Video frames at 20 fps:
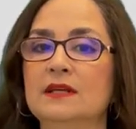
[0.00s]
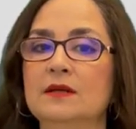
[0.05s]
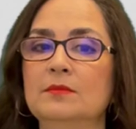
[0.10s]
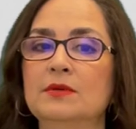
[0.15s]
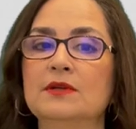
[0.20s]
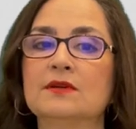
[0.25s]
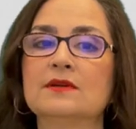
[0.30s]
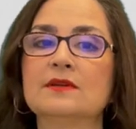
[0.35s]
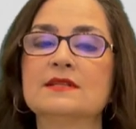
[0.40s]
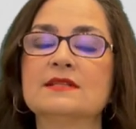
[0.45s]

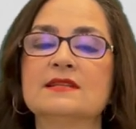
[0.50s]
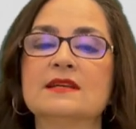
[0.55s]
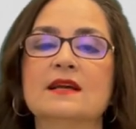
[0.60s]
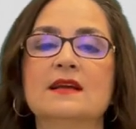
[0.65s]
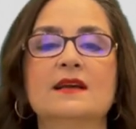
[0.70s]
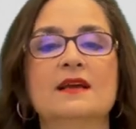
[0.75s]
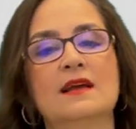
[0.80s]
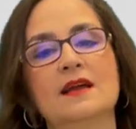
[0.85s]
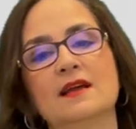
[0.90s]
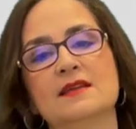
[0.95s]
inhibitors,
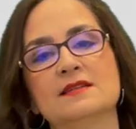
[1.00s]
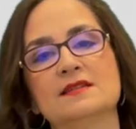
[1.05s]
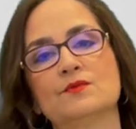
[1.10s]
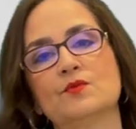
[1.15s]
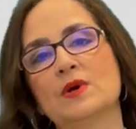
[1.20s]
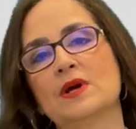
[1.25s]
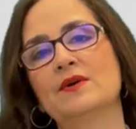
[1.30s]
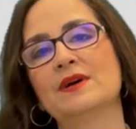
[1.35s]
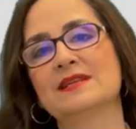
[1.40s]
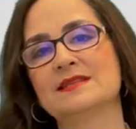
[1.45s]
as
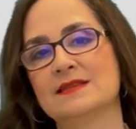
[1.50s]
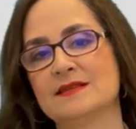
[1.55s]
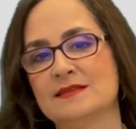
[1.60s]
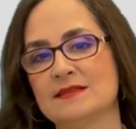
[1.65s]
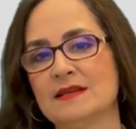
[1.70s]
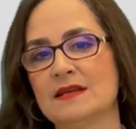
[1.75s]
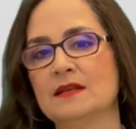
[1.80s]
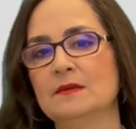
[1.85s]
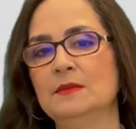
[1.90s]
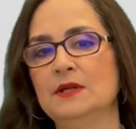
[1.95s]
well as
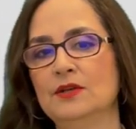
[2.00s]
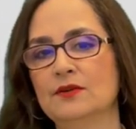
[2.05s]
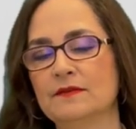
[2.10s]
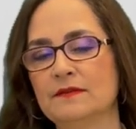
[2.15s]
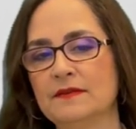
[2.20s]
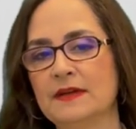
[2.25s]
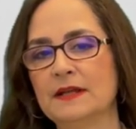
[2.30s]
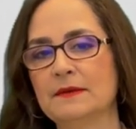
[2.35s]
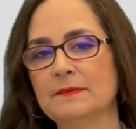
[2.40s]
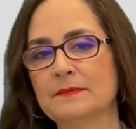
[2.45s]

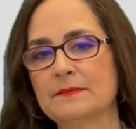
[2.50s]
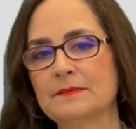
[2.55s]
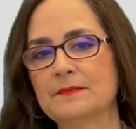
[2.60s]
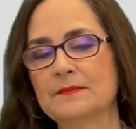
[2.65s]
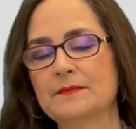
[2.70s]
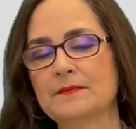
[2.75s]
acetaminophen.